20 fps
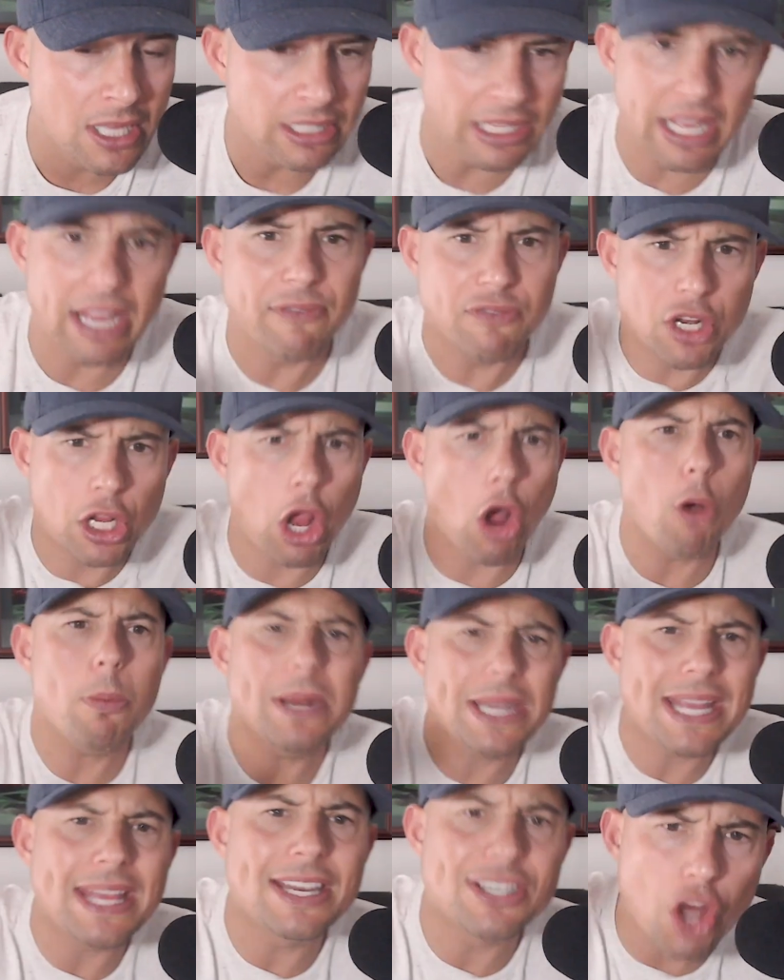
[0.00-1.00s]
like if
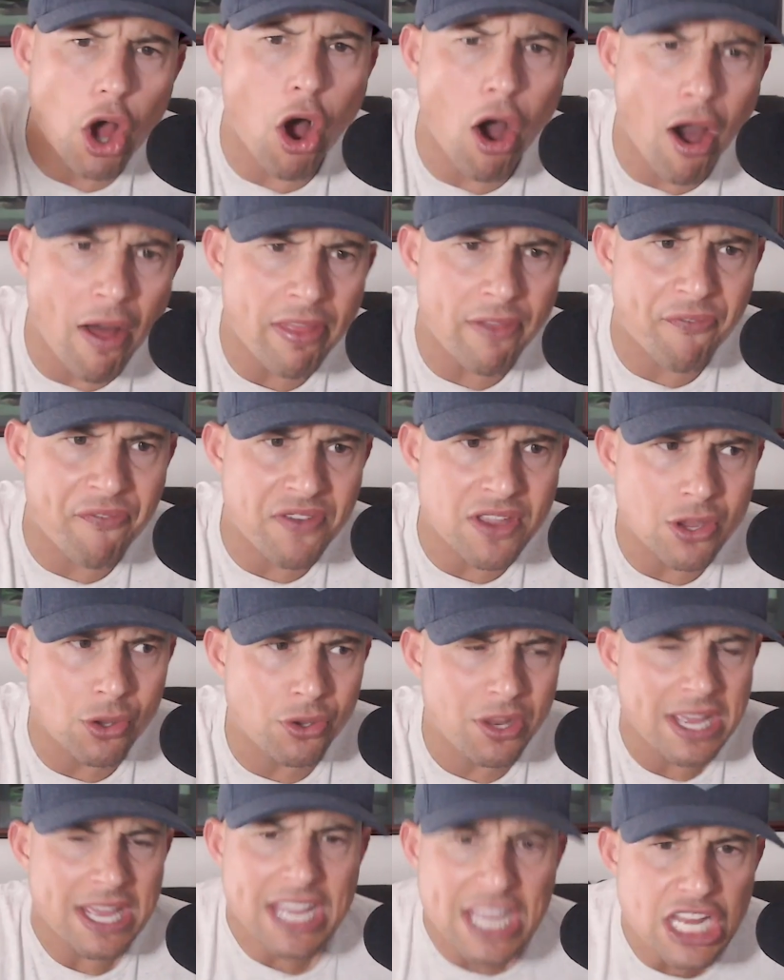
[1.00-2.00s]
N'Kobe Dean is on the
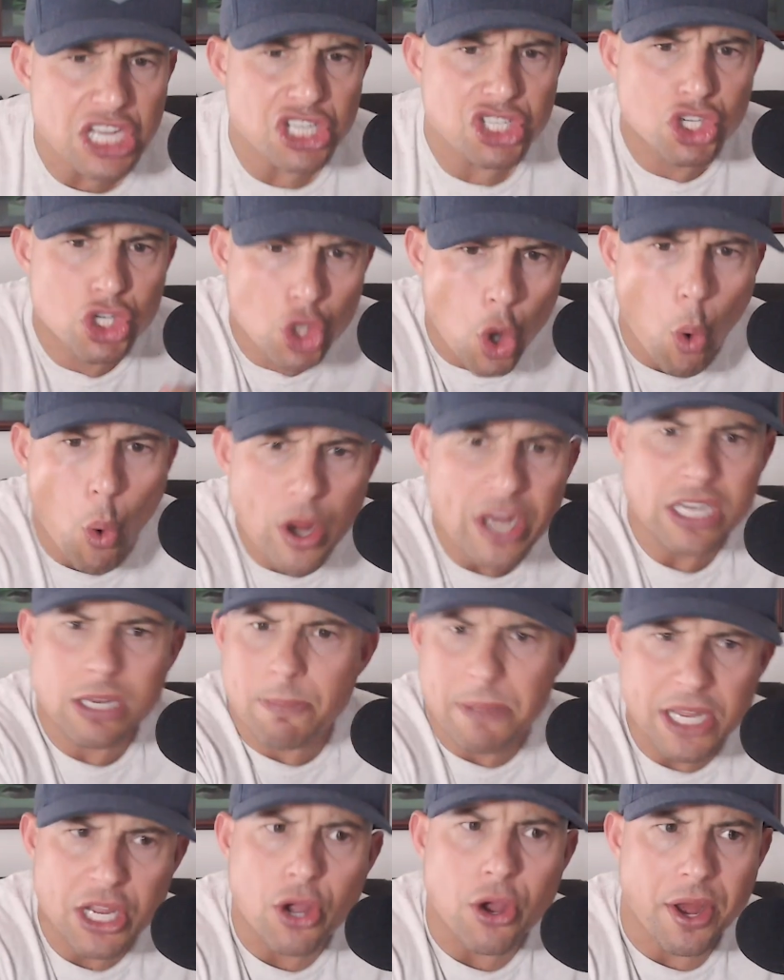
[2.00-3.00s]
field, he's going to
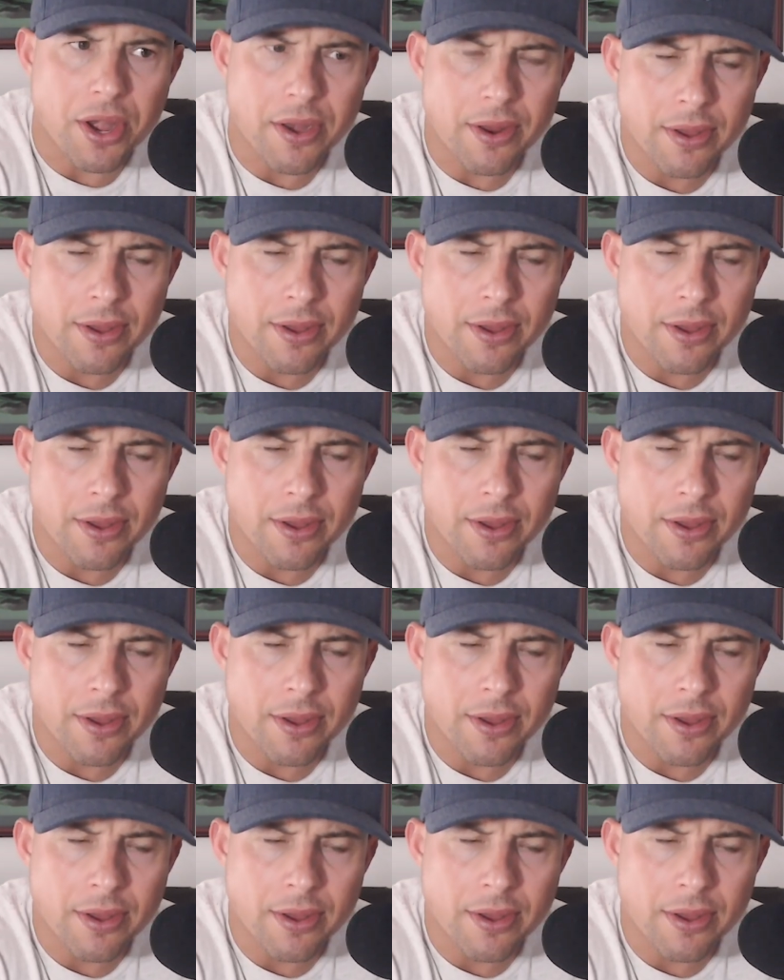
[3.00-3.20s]
be good.